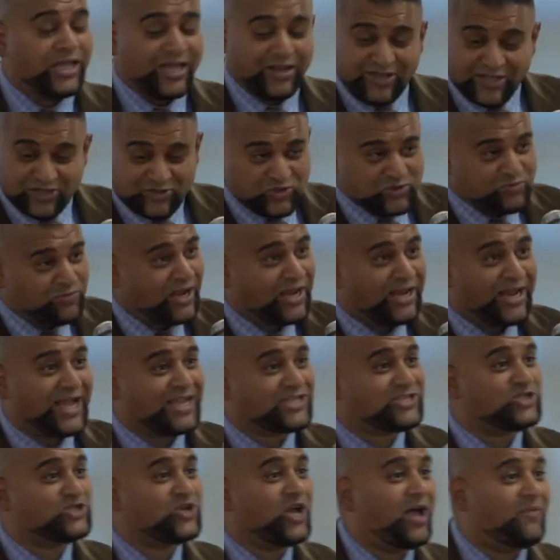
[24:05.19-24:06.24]
And this was my
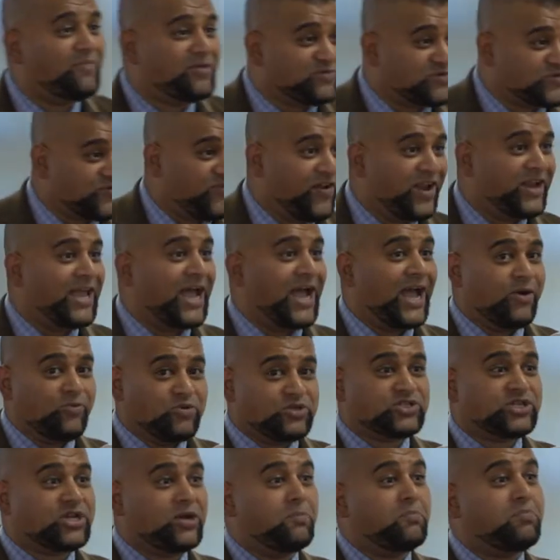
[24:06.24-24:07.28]
last job. It was funny. I
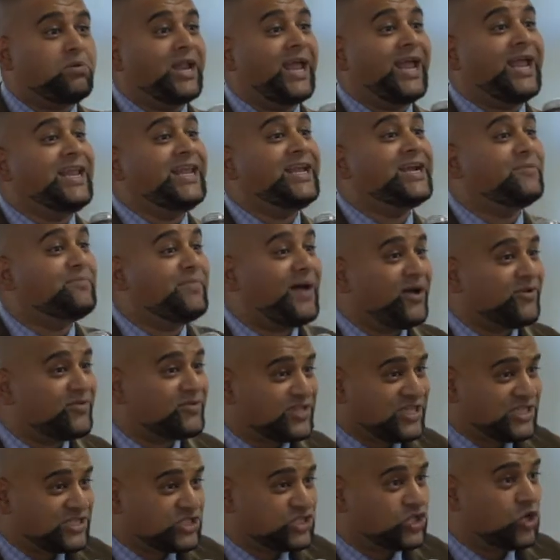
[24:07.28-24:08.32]
was complaining about
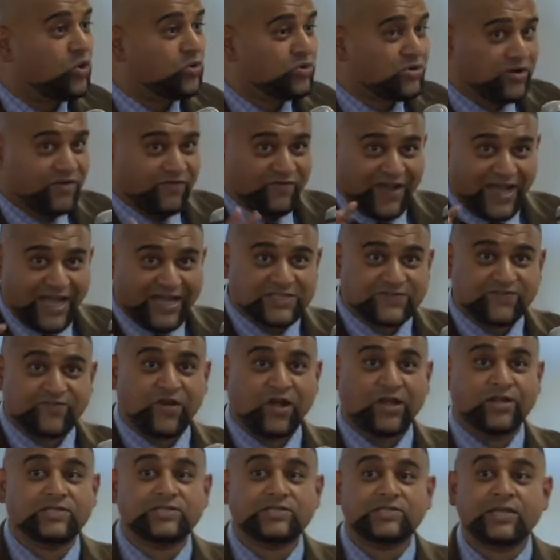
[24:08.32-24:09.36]
these donor-advised
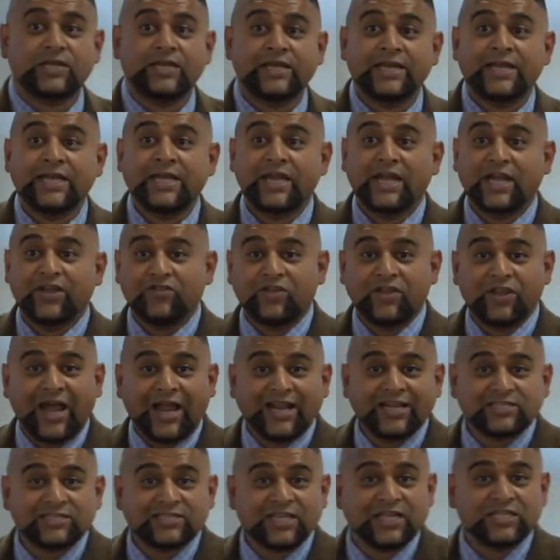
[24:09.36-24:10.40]
funds. In the
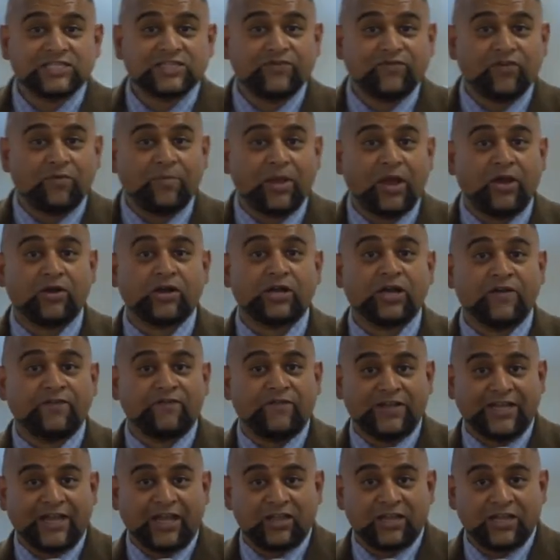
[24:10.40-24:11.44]
United States of America,
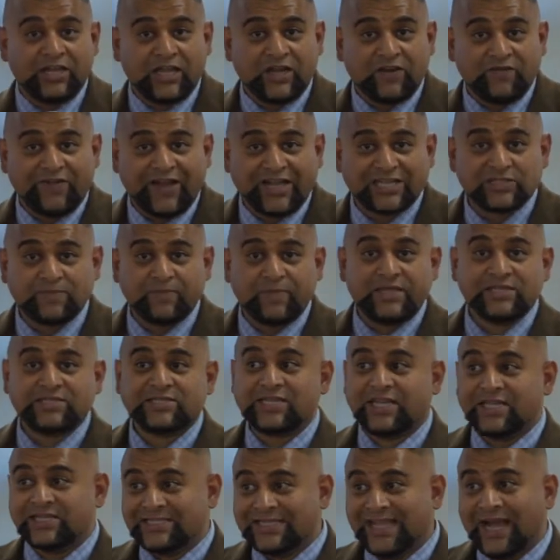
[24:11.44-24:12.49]
Fidelity Investments
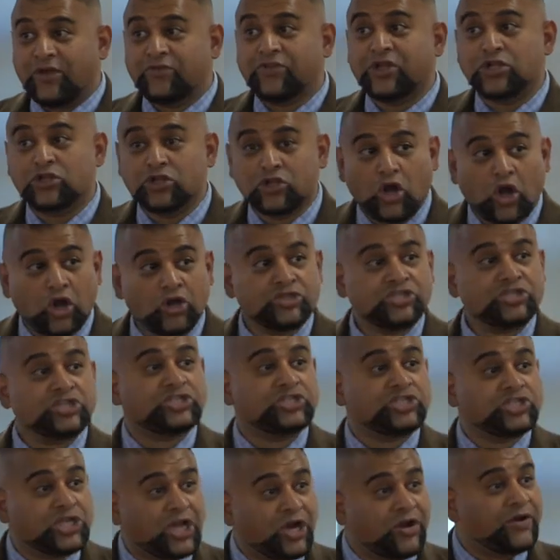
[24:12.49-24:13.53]
is now the
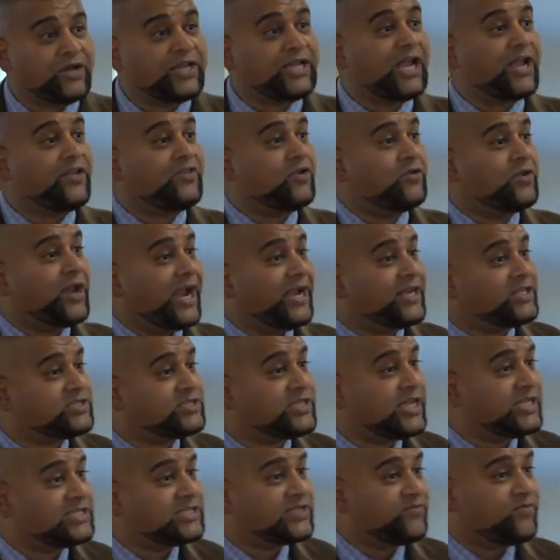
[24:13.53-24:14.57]
largest charity in the United
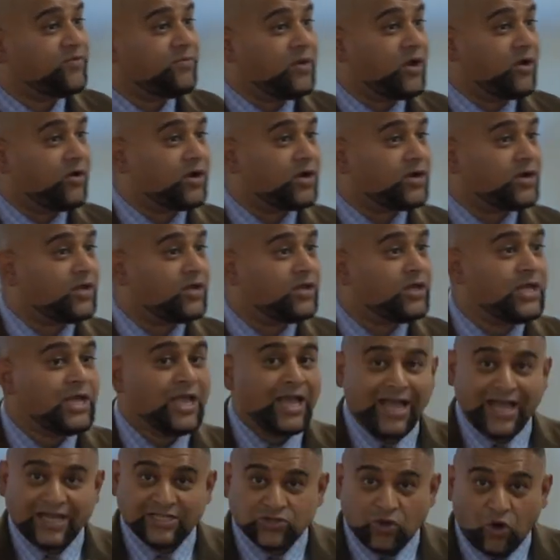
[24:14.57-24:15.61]
States of America,
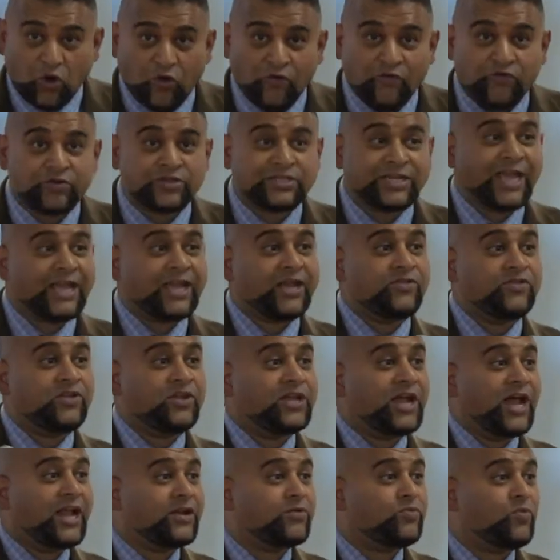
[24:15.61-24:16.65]
has overtaken the
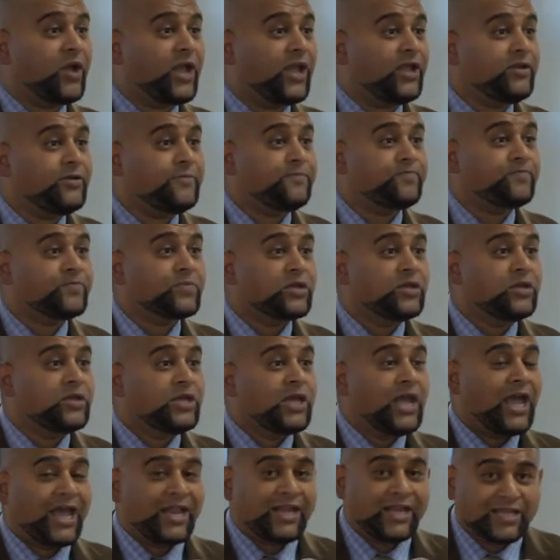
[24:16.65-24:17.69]
United Way.
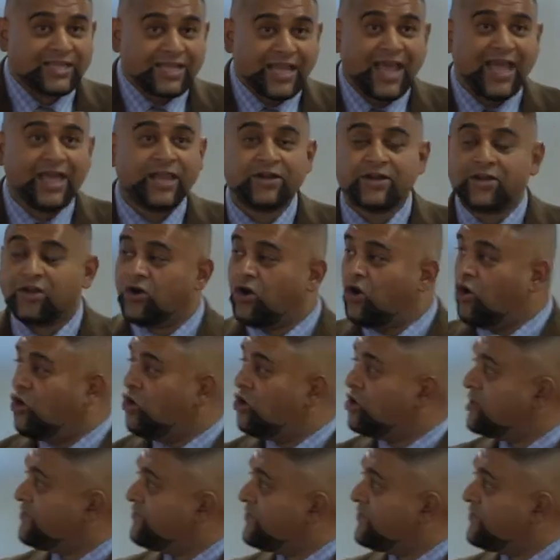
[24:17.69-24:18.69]
And in Canada, all of